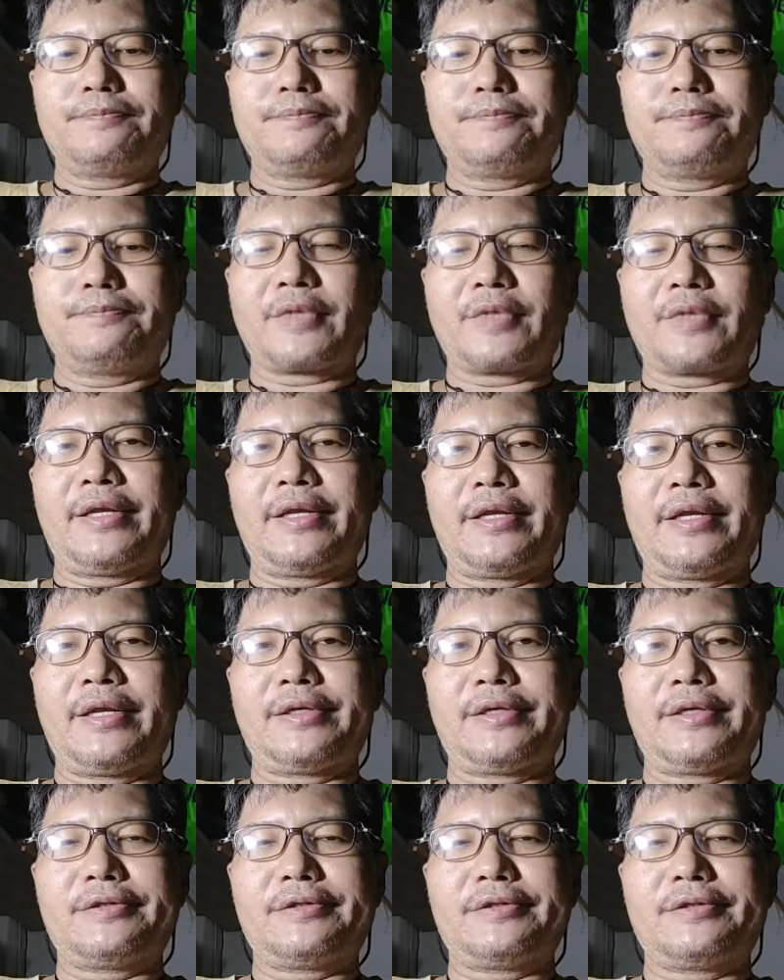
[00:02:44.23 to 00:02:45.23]
and
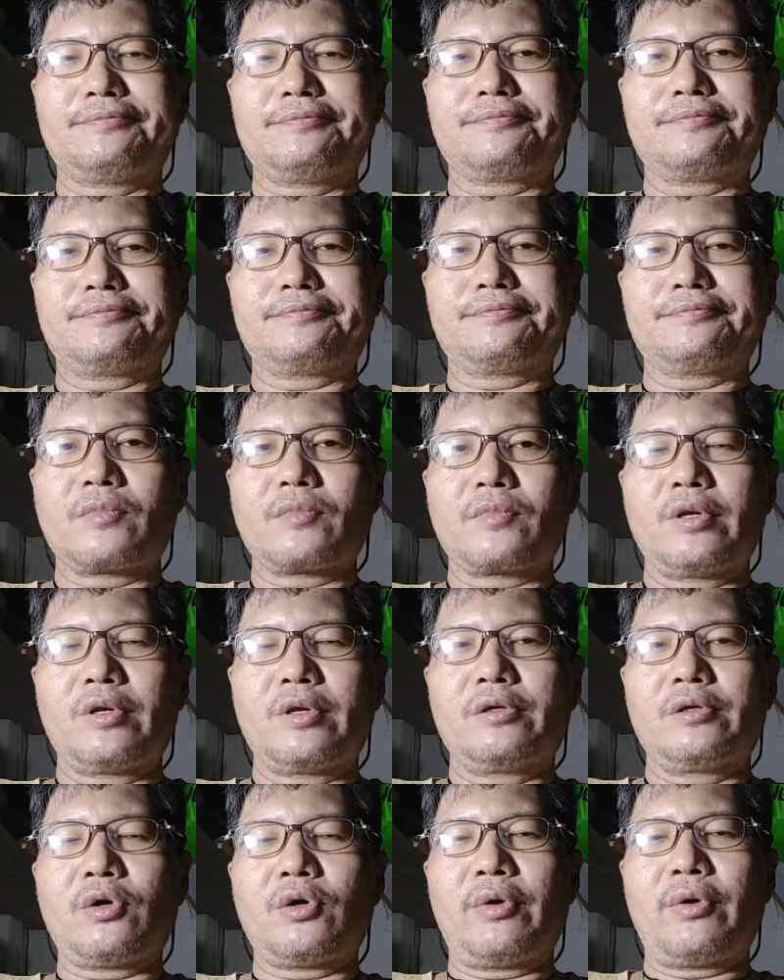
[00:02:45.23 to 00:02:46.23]

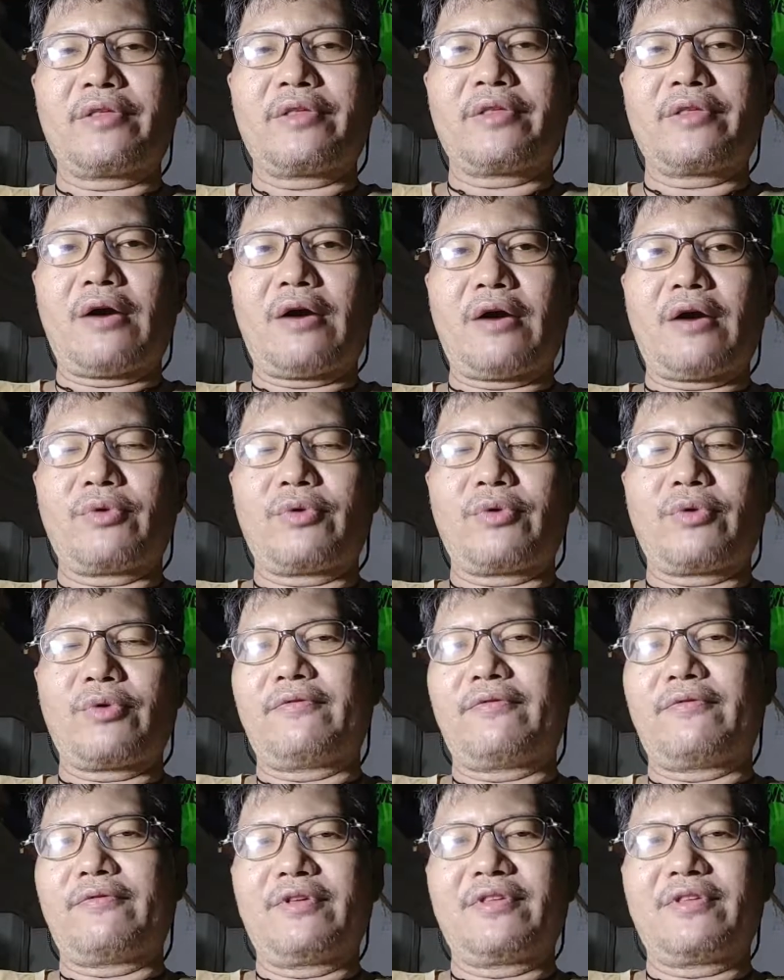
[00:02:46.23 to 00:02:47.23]
going south we have the
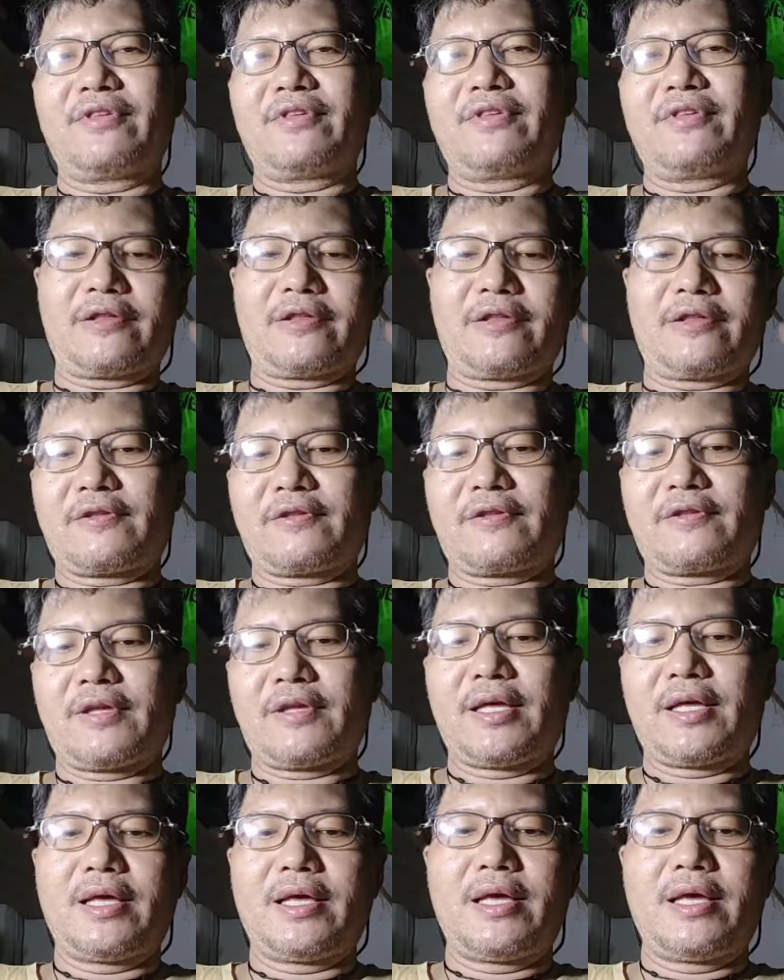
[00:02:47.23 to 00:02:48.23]
Visayas.
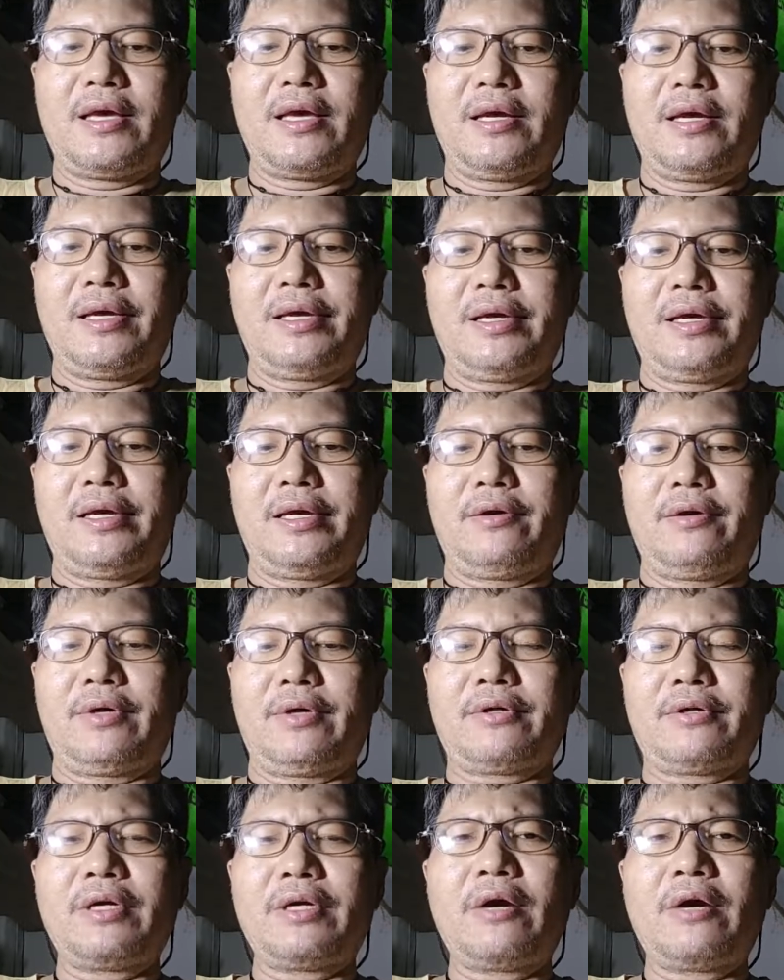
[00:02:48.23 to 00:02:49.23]
What are
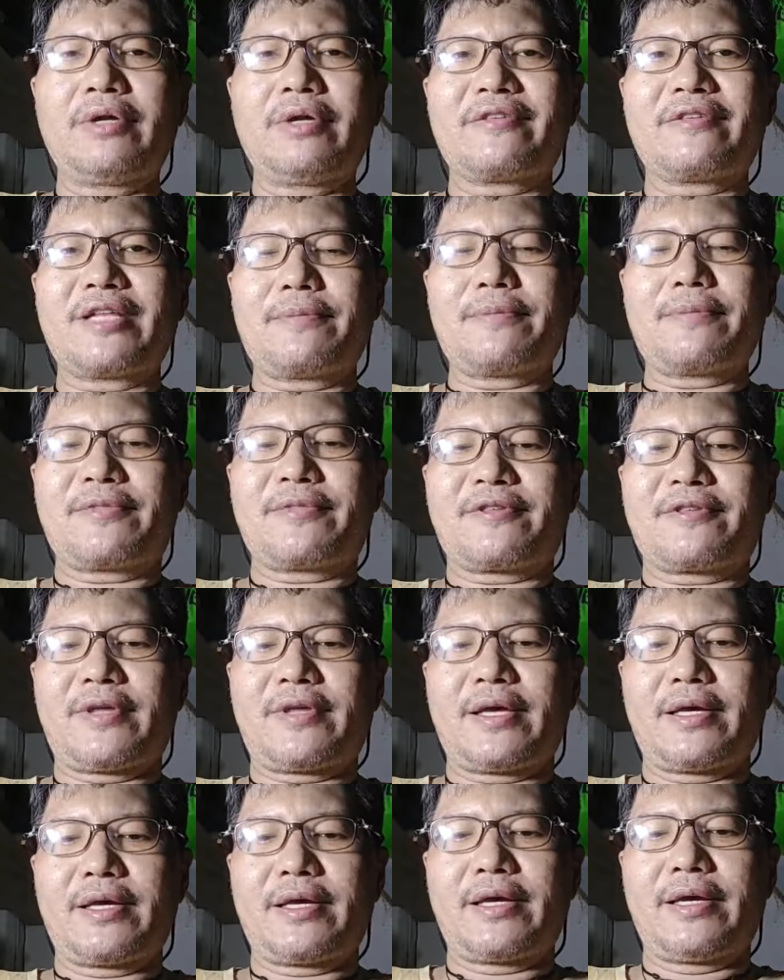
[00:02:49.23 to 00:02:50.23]
now the steps
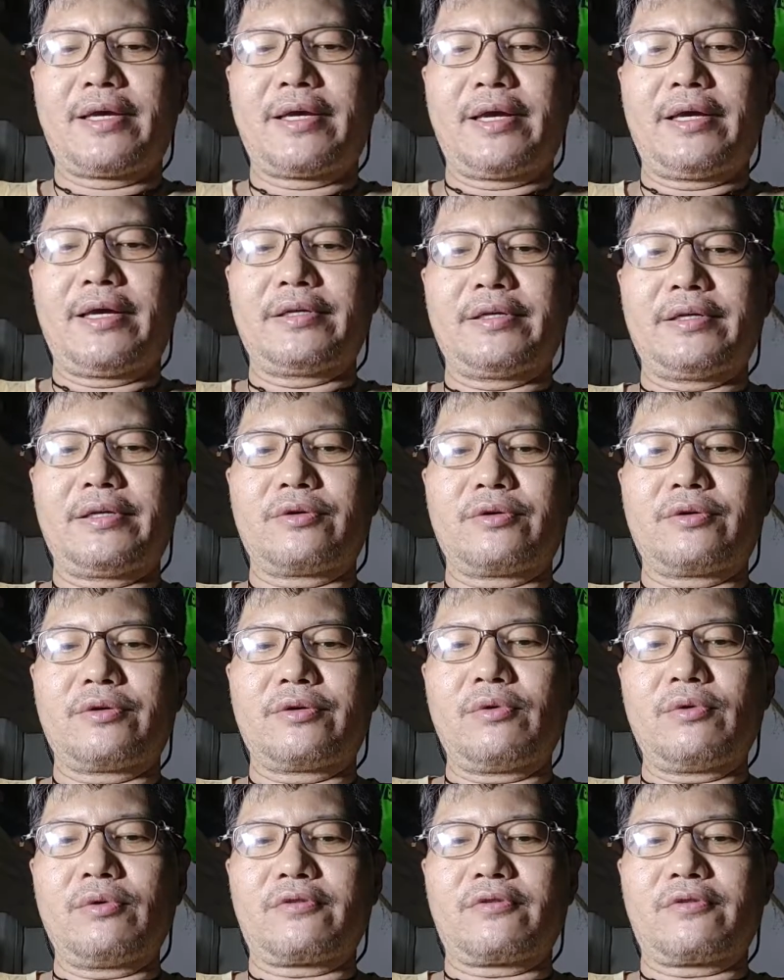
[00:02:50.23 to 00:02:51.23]
and the
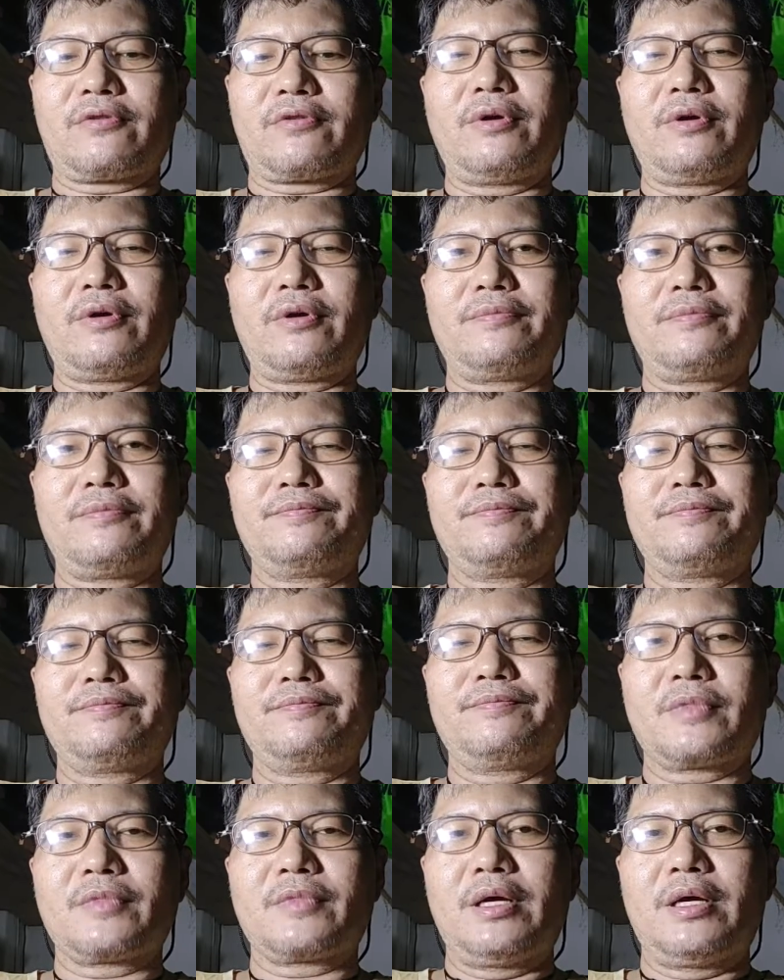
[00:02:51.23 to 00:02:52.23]
rules? No?
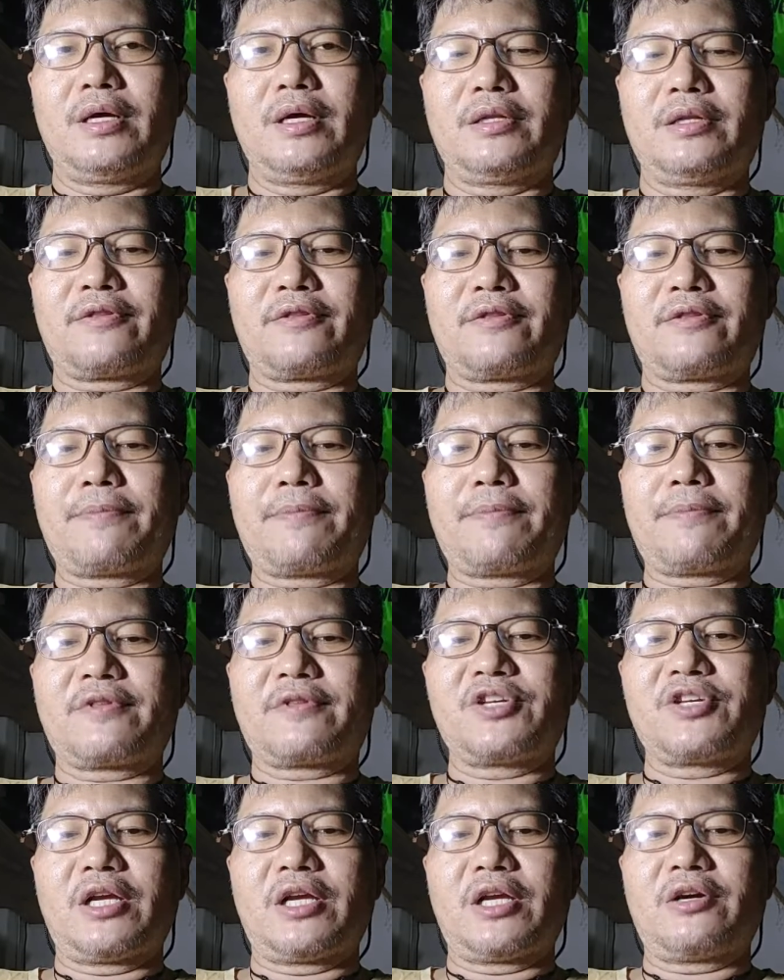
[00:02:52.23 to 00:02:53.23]
The steps,
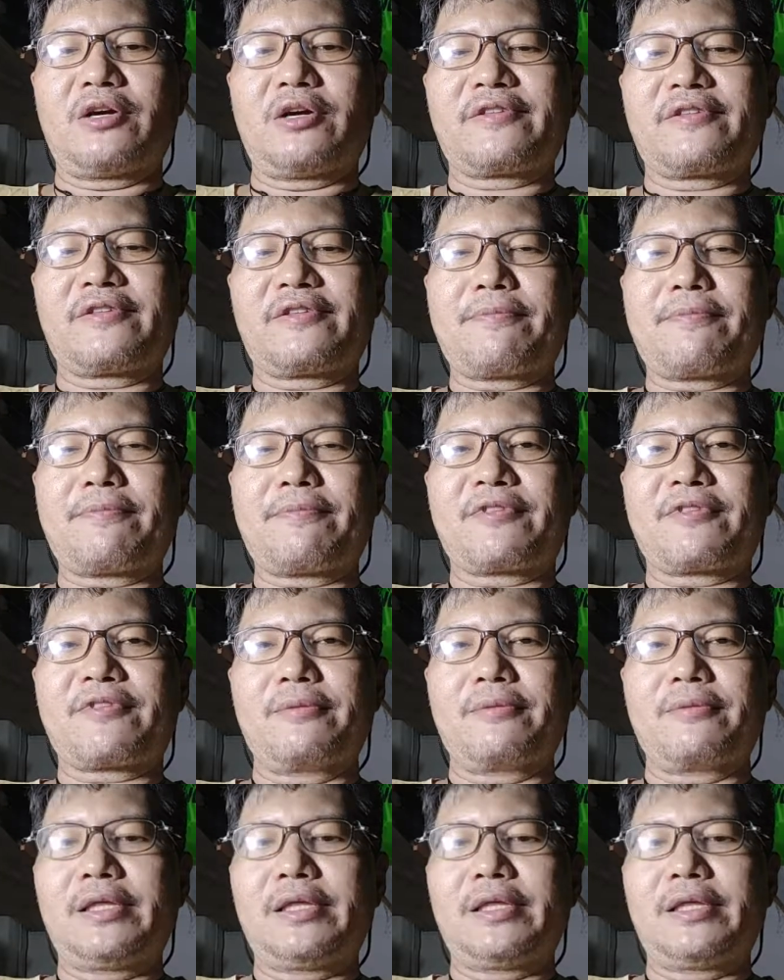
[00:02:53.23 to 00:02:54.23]
general steps in
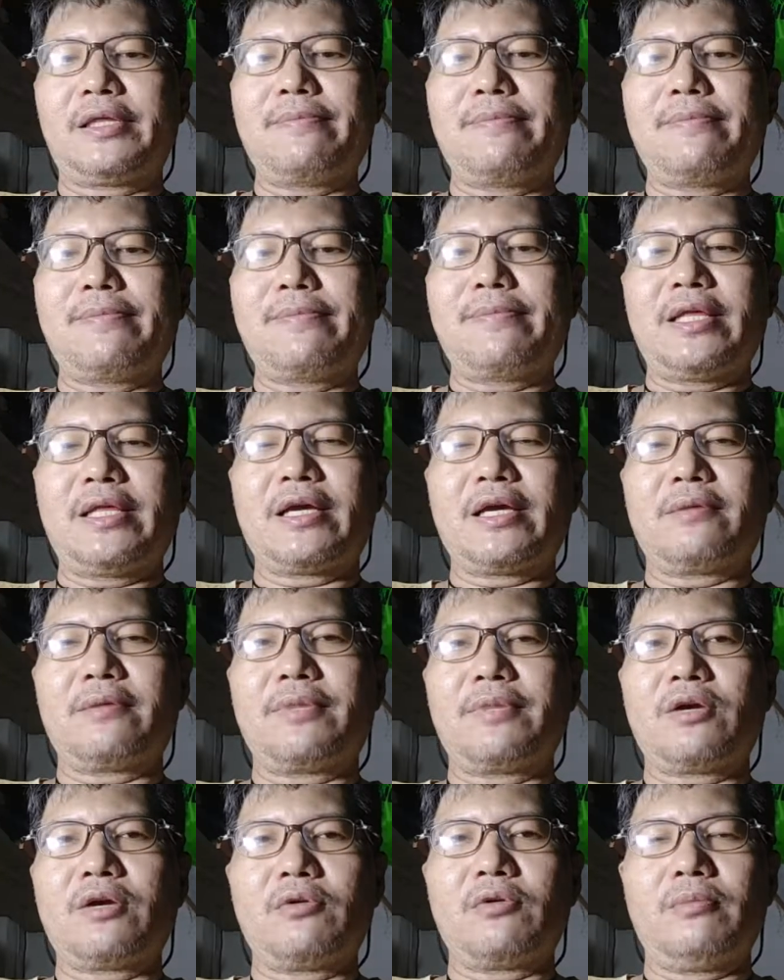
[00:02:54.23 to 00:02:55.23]
building a
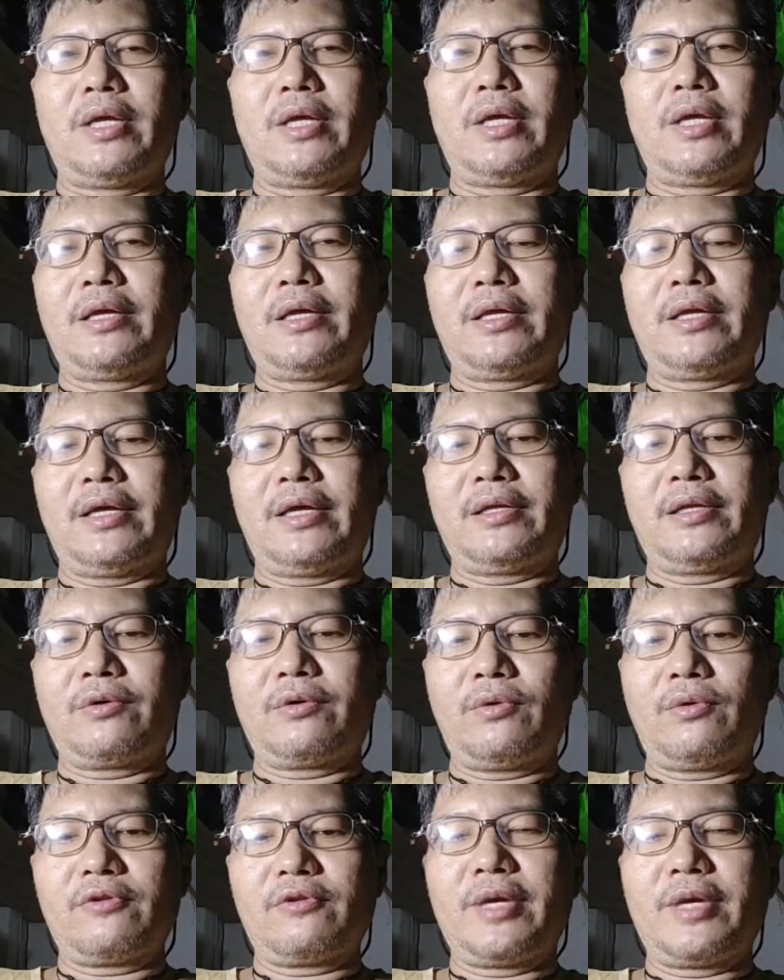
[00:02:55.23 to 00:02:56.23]
Bicol blade, and the
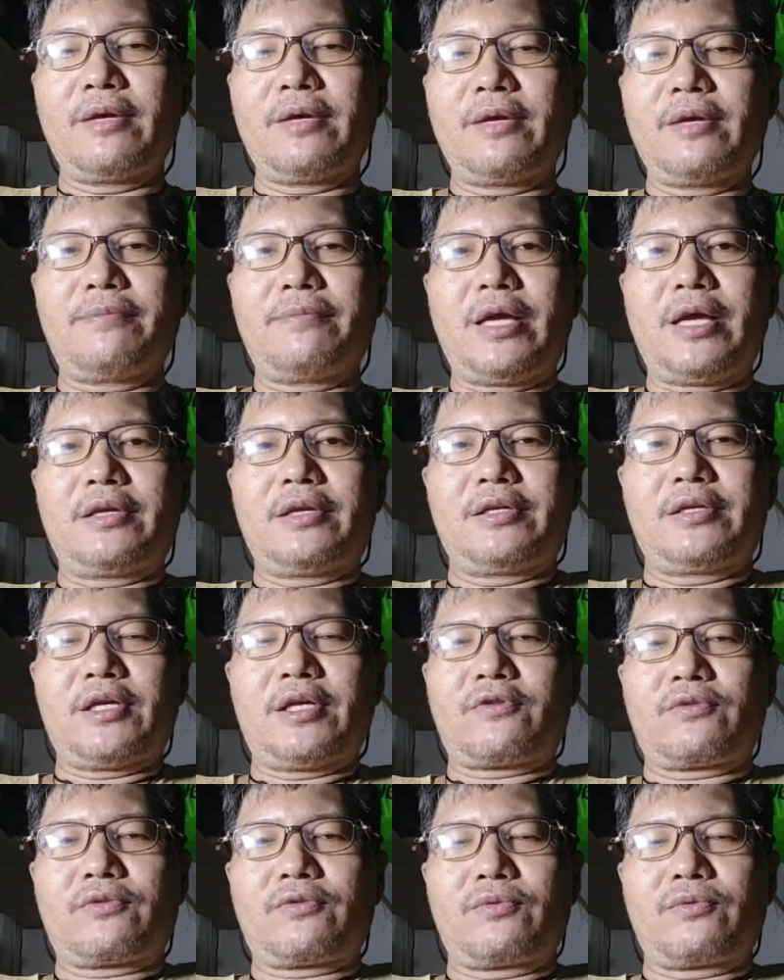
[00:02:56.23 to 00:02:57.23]
roles being played just
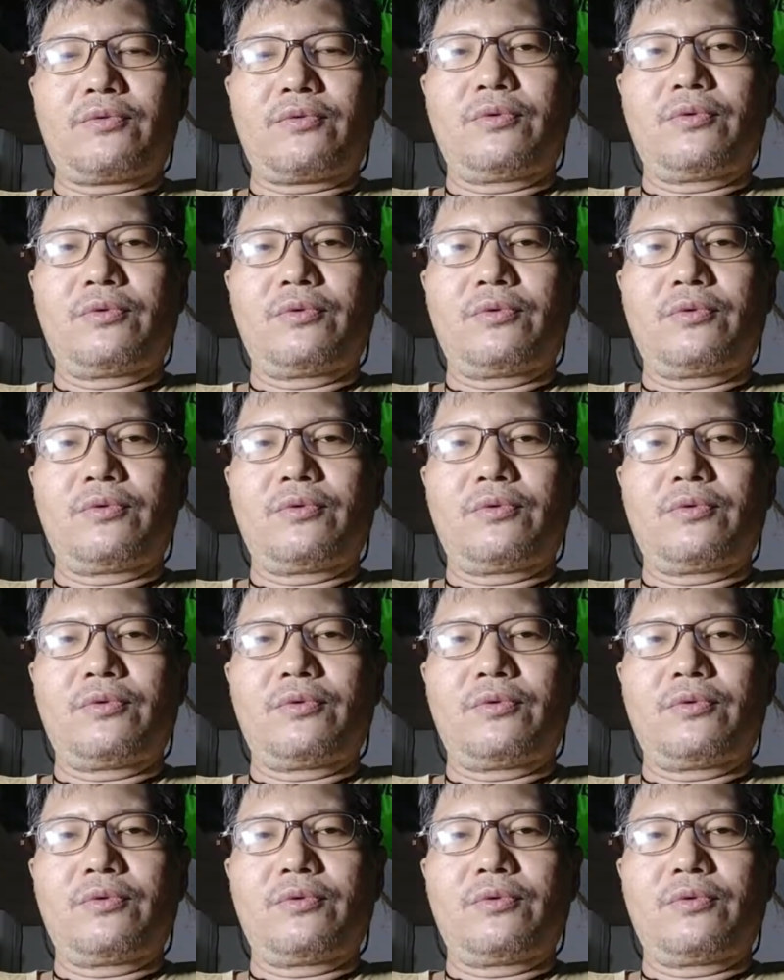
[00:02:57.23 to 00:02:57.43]
to